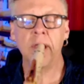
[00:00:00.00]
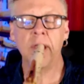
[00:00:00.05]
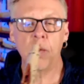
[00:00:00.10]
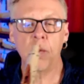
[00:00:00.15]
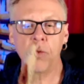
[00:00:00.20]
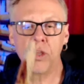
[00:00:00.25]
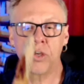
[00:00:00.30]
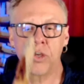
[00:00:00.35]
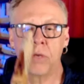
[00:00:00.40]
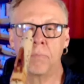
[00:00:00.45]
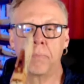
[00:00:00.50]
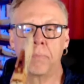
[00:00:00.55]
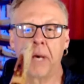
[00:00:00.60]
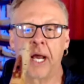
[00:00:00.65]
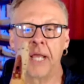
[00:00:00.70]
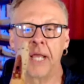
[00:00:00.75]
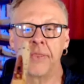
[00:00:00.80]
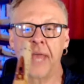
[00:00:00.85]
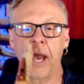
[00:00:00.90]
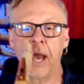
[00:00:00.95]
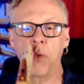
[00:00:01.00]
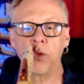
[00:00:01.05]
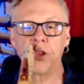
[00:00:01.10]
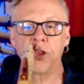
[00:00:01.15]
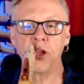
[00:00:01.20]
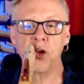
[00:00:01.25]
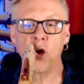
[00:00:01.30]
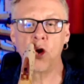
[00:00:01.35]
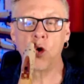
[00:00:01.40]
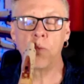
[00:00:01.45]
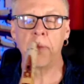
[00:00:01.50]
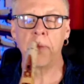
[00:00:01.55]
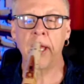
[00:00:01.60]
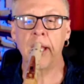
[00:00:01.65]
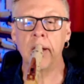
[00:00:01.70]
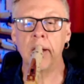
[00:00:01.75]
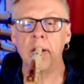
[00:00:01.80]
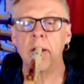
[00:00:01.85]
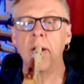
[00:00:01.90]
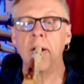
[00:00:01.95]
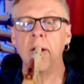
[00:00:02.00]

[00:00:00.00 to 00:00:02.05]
when you combine that with the note bend,